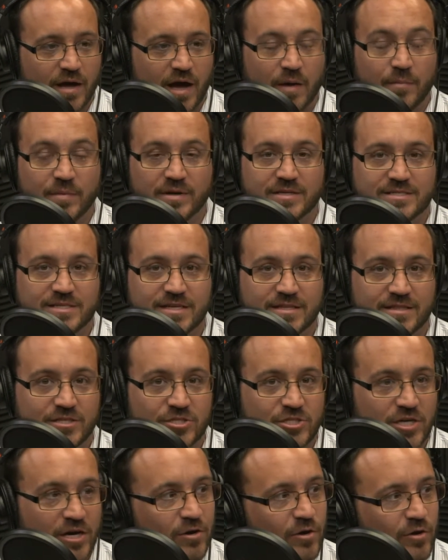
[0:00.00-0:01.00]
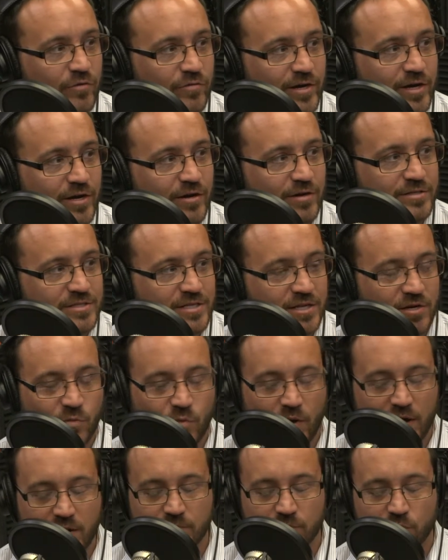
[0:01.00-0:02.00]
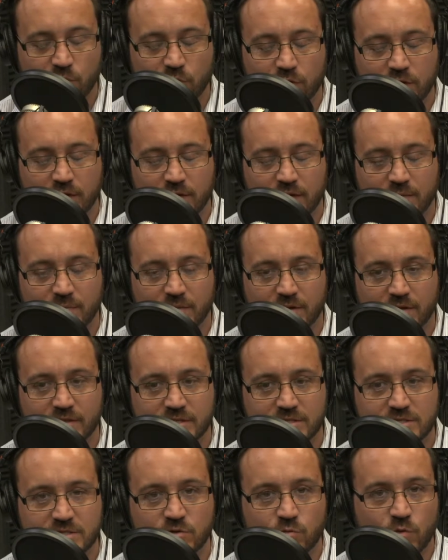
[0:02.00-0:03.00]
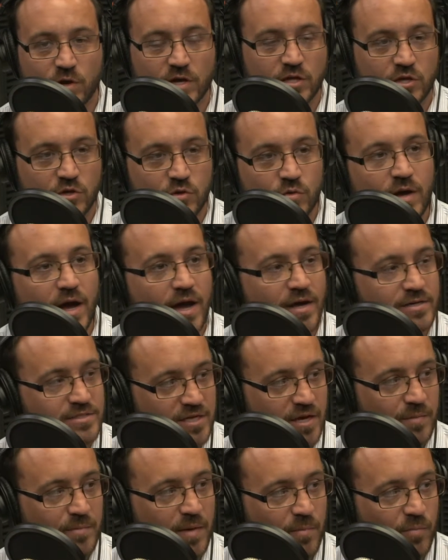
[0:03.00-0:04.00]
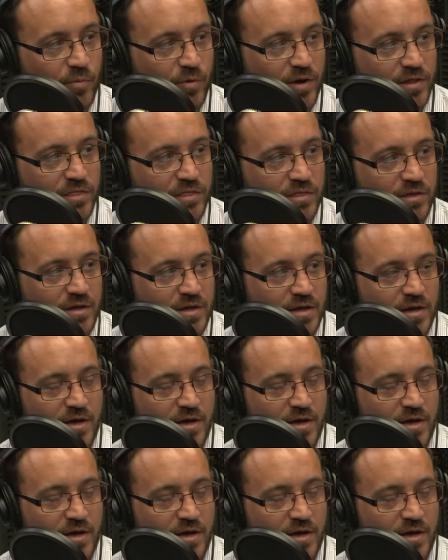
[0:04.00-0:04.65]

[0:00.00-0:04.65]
i'm going to sit in the chair over here instead of whiteboard and i'm going to listen to what you guys come up with